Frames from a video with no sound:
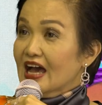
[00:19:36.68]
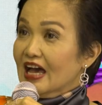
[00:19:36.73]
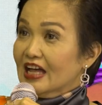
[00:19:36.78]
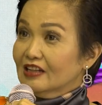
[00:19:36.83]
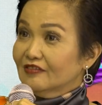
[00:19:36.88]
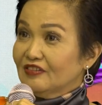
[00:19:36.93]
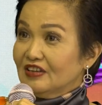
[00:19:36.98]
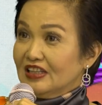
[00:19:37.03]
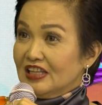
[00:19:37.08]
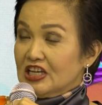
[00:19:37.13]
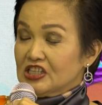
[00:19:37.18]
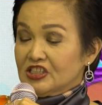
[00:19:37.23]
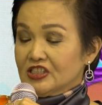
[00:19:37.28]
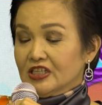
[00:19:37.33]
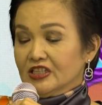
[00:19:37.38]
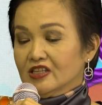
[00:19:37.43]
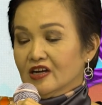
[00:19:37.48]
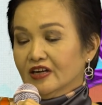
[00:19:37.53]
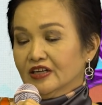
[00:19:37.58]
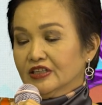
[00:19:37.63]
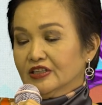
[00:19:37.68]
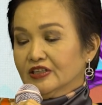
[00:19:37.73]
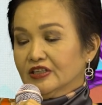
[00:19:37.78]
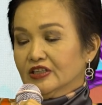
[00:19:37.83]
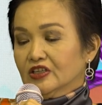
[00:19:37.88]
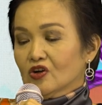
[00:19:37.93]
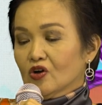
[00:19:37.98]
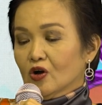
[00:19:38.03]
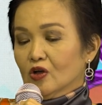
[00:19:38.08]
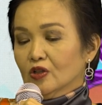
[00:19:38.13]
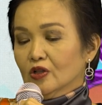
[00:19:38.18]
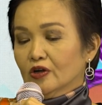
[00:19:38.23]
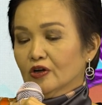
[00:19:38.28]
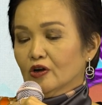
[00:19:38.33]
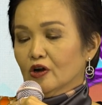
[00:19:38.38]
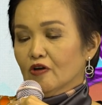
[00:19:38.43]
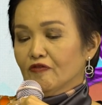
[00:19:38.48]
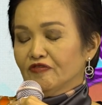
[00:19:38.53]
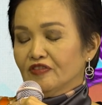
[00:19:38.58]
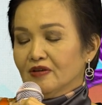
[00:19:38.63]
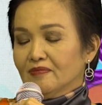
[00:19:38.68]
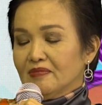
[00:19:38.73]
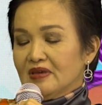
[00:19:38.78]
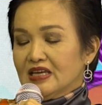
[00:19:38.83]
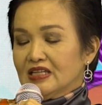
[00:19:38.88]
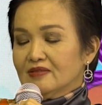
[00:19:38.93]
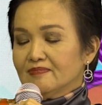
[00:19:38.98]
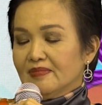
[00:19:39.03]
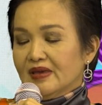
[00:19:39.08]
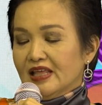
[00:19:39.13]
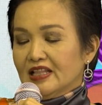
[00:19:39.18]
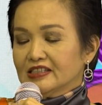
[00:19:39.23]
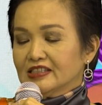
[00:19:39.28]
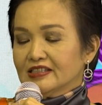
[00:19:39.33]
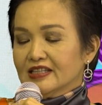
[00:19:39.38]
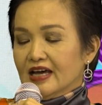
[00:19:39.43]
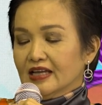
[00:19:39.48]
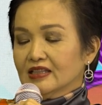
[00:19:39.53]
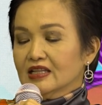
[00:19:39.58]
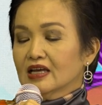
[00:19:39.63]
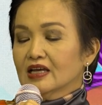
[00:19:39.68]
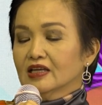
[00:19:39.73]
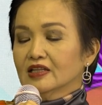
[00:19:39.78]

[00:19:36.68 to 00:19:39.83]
I'll finish. The darker color of the meat means that